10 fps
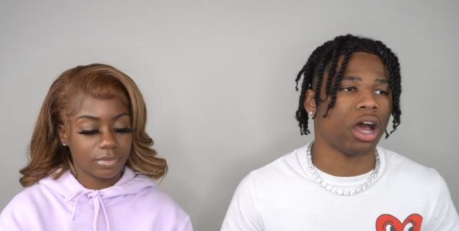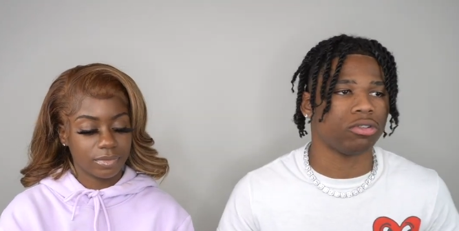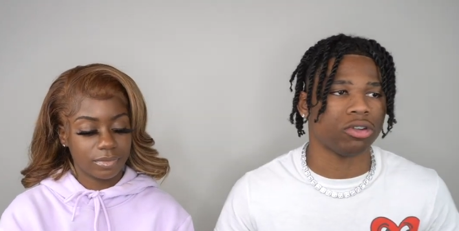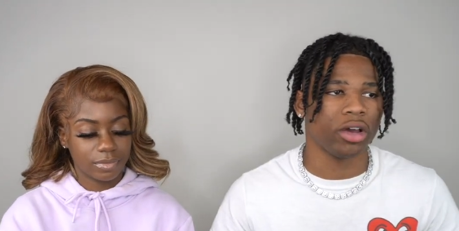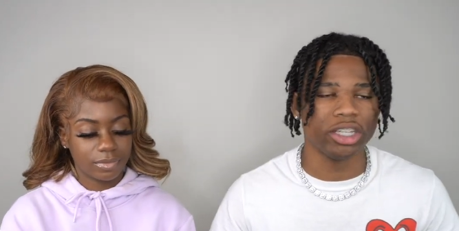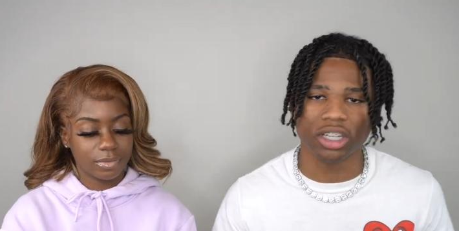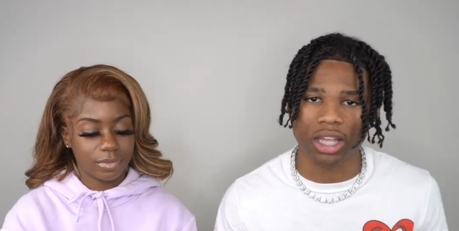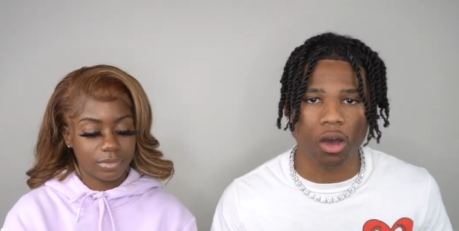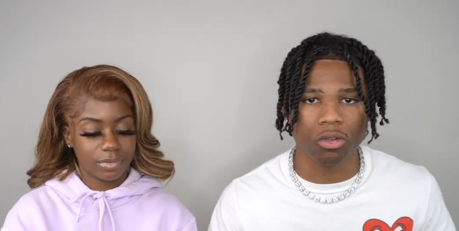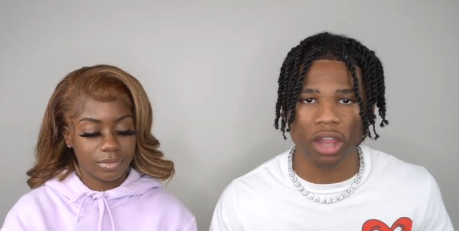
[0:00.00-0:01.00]
Speaker 1: I don't know. It just
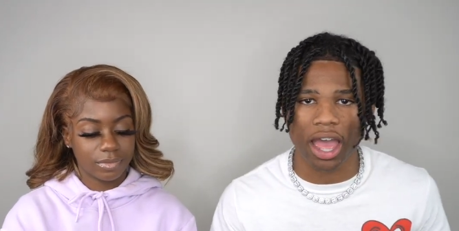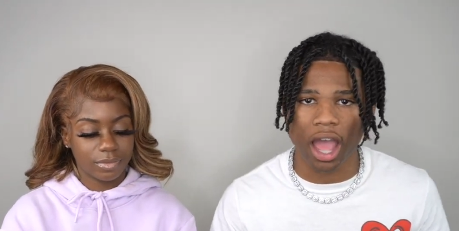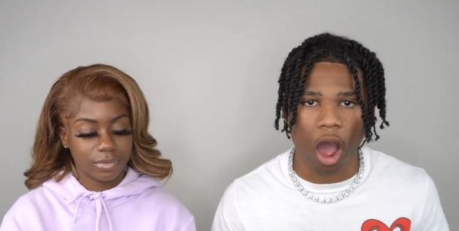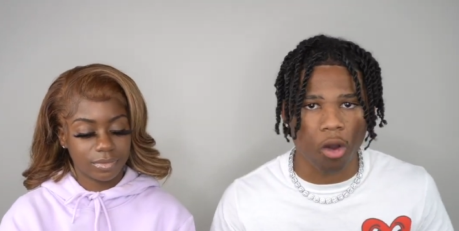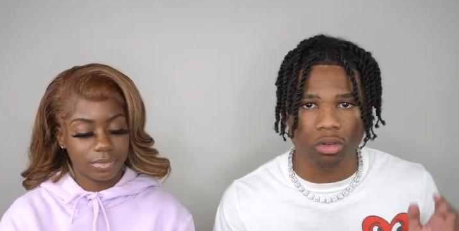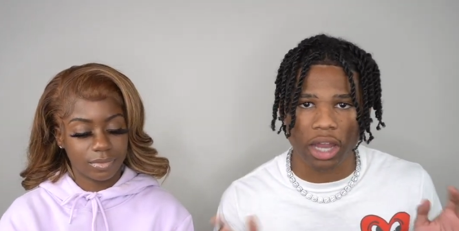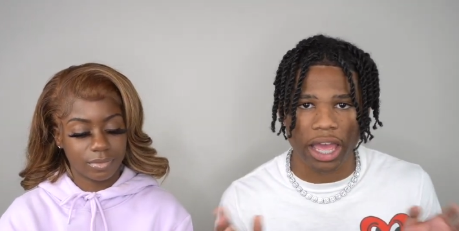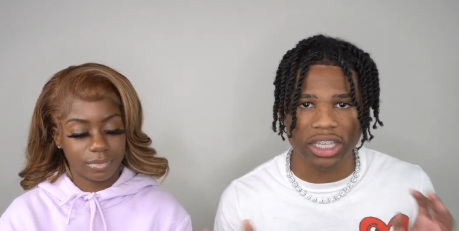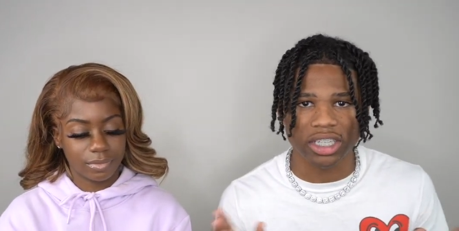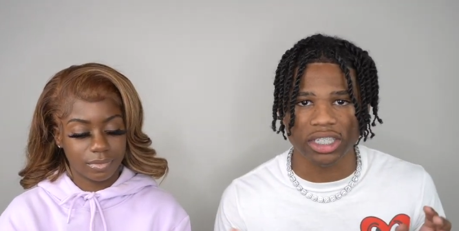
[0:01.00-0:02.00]
I don't like I don't
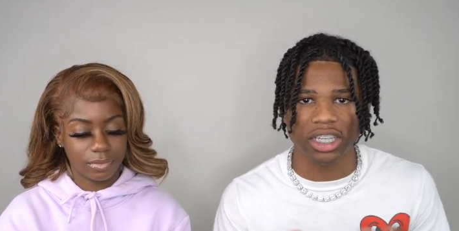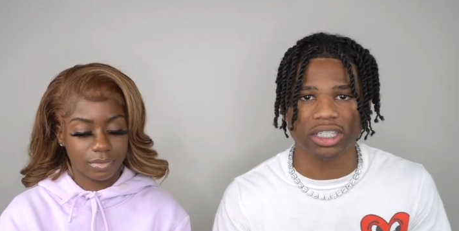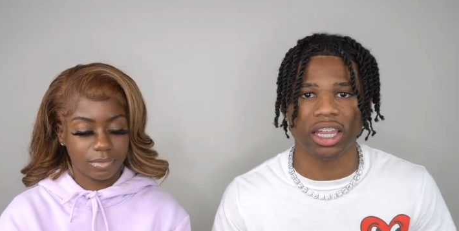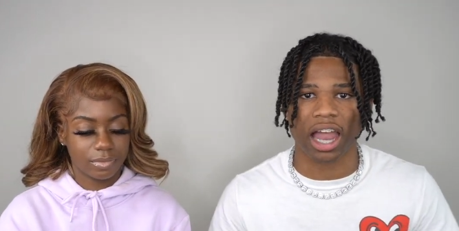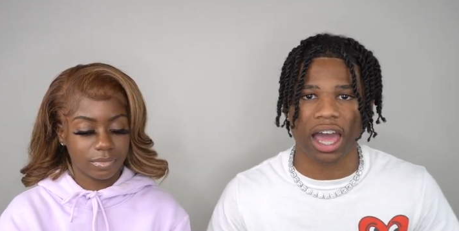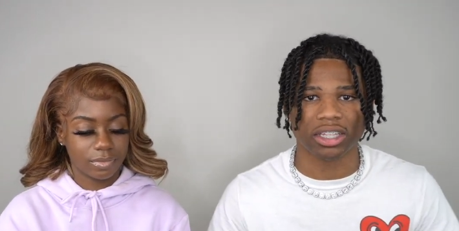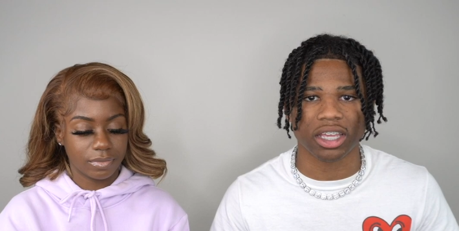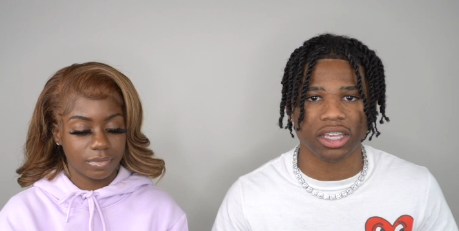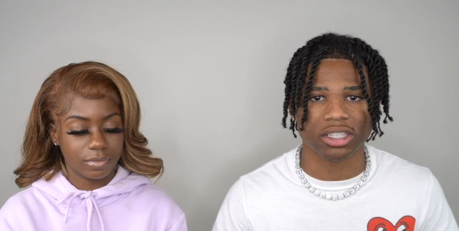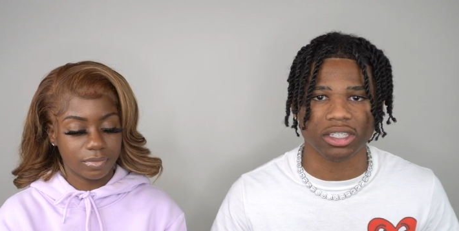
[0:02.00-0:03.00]
like it's it's, it's a lot of
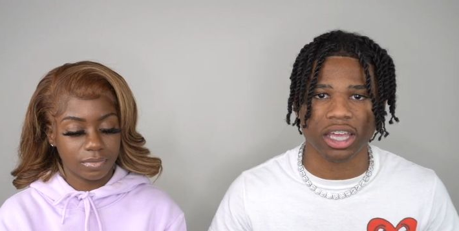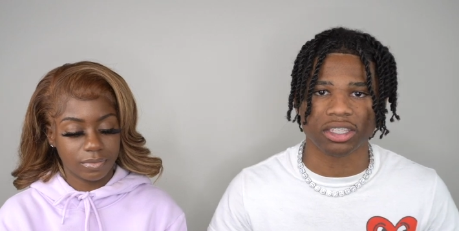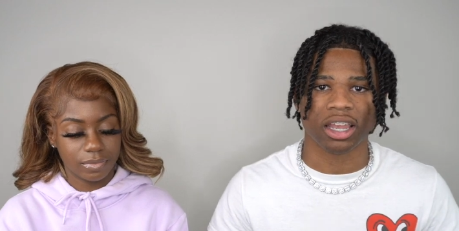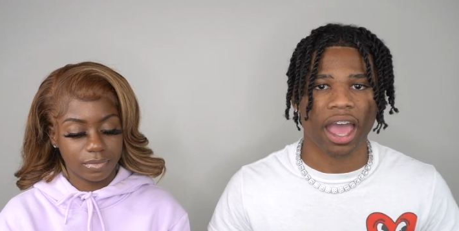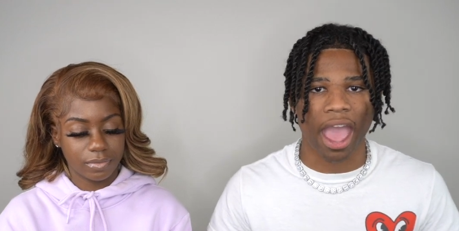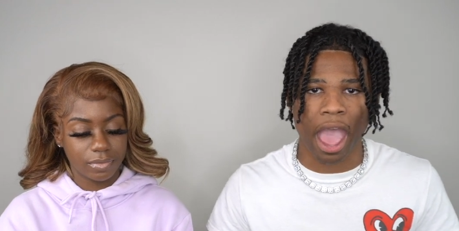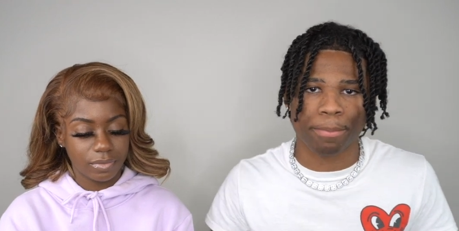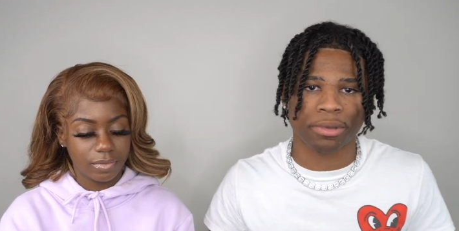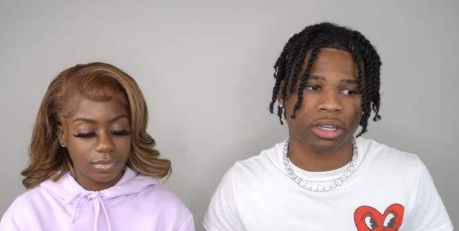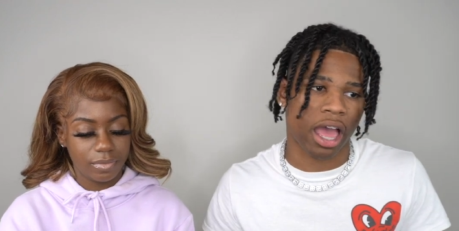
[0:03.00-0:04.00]
things that's like
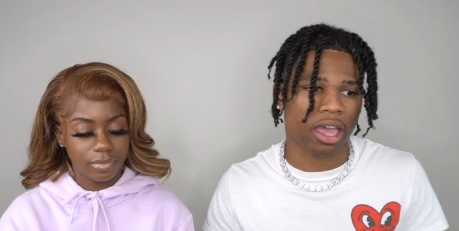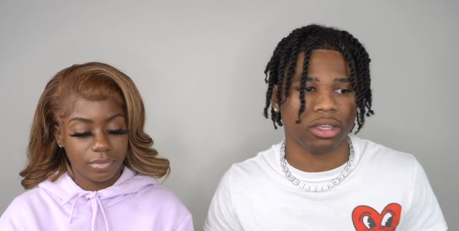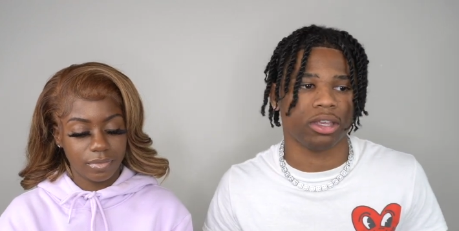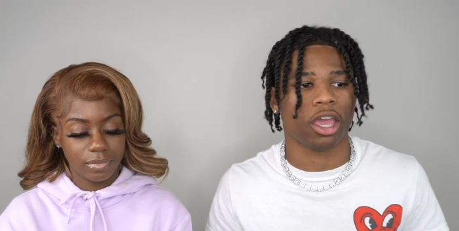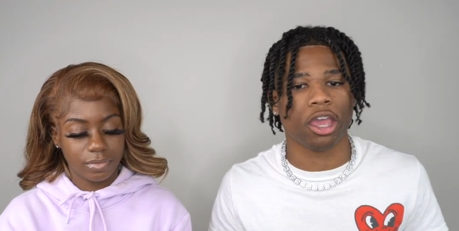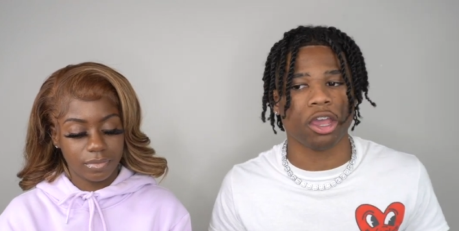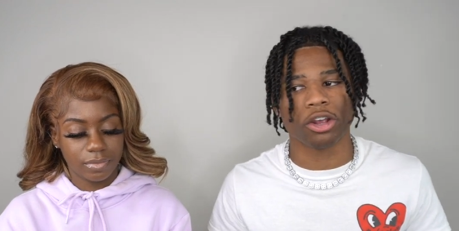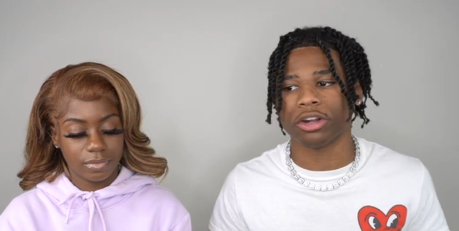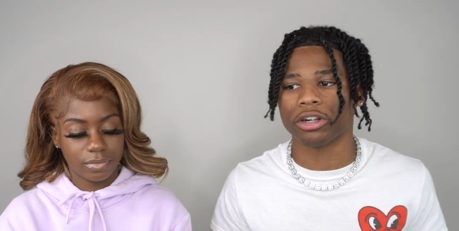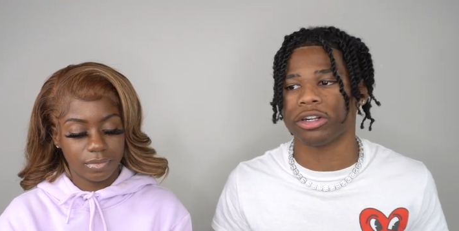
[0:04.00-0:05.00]
happen like
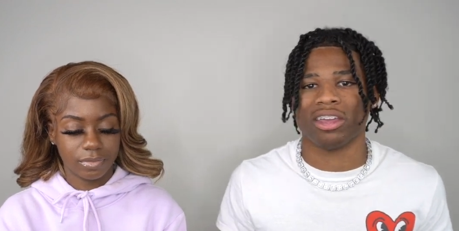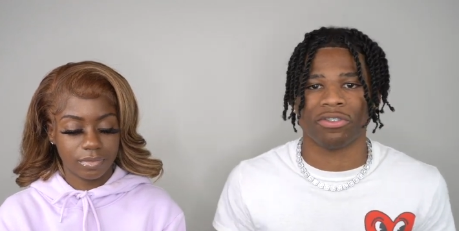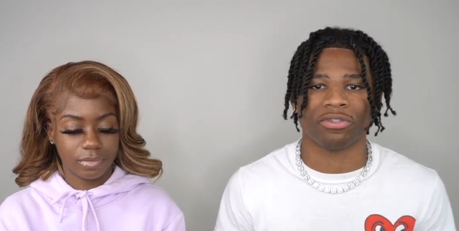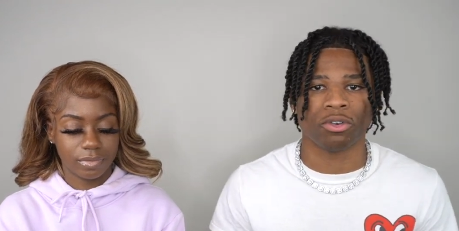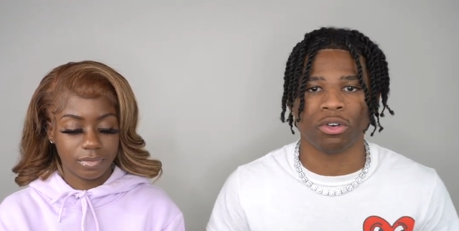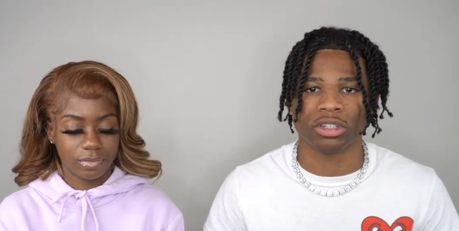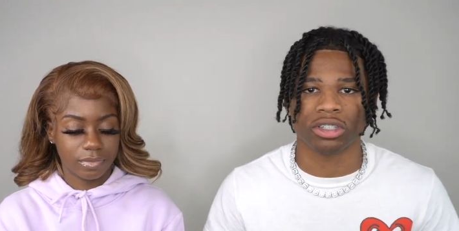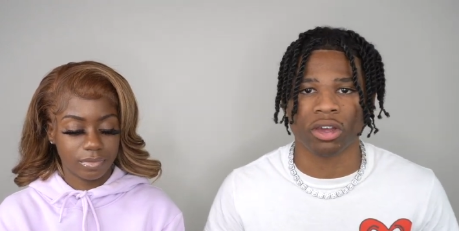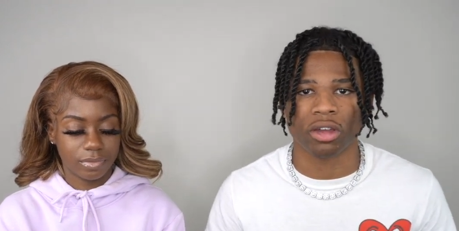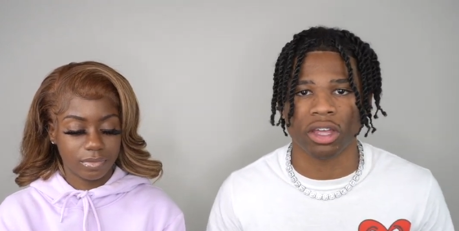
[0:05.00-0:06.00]
here
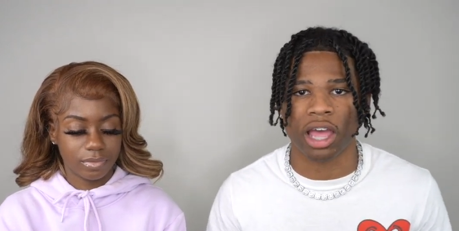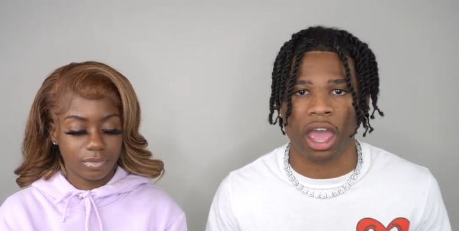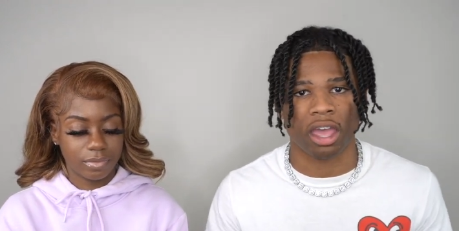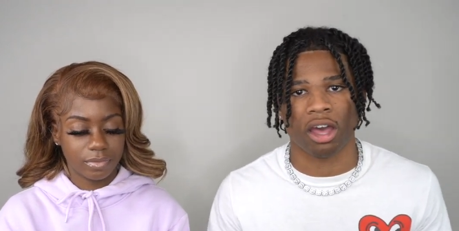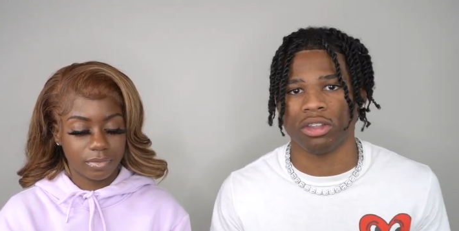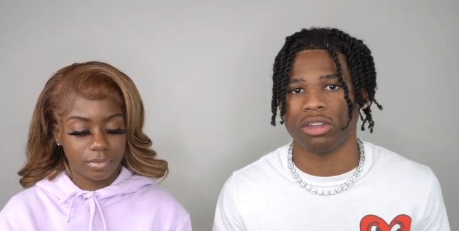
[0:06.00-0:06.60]
influencer like other